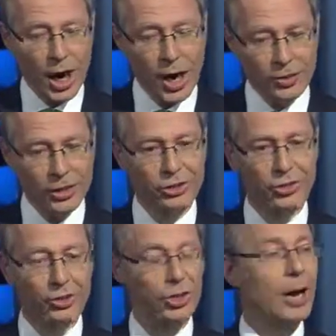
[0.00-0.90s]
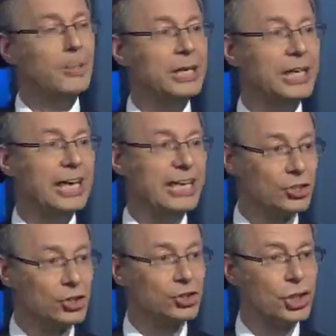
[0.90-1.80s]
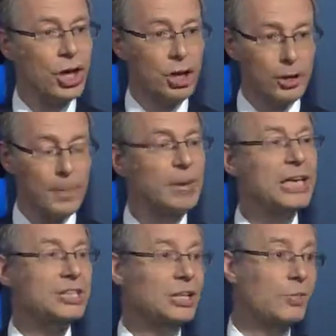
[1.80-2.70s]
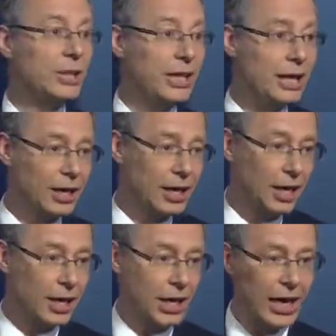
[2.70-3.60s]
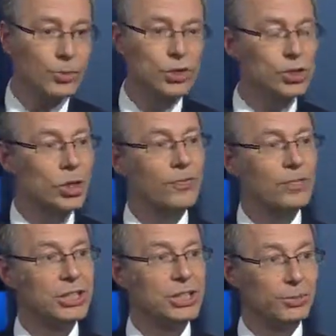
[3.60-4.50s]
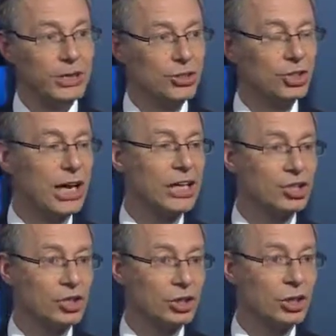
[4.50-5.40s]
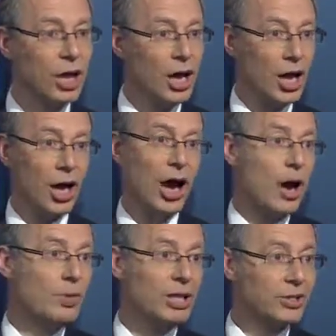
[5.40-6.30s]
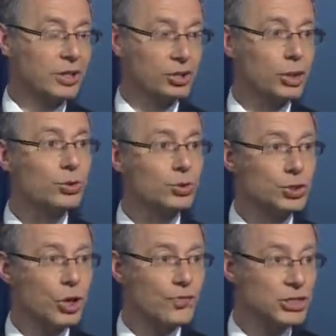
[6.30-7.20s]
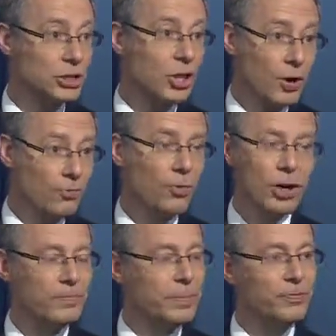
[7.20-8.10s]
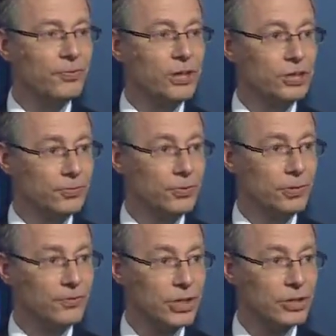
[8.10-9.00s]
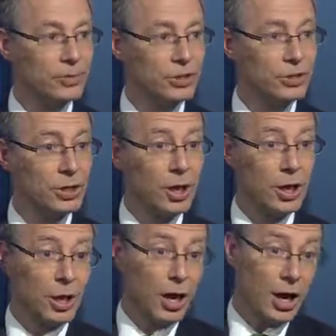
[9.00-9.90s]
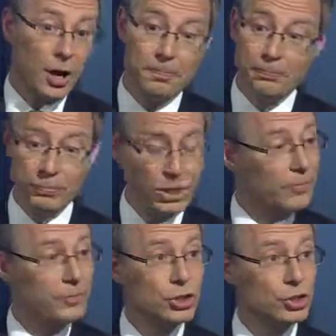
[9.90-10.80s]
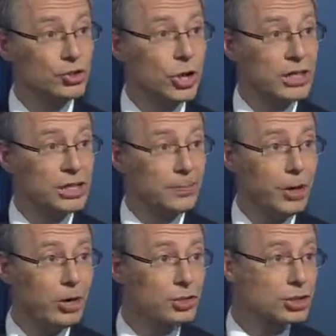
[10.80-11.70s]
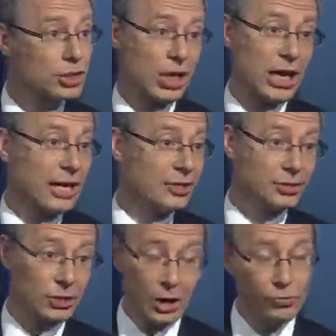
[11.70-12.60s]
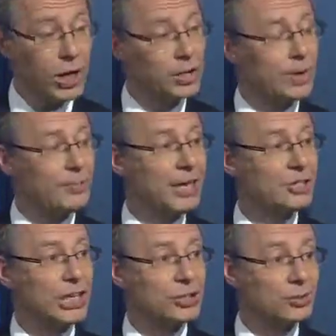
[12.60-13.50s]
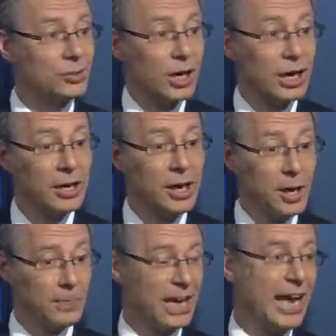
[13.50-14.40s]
the company isn't competing with health services, with education, and with other social services for government funds and for investment. Government has tried in the past, and right the way back to Heseltine, but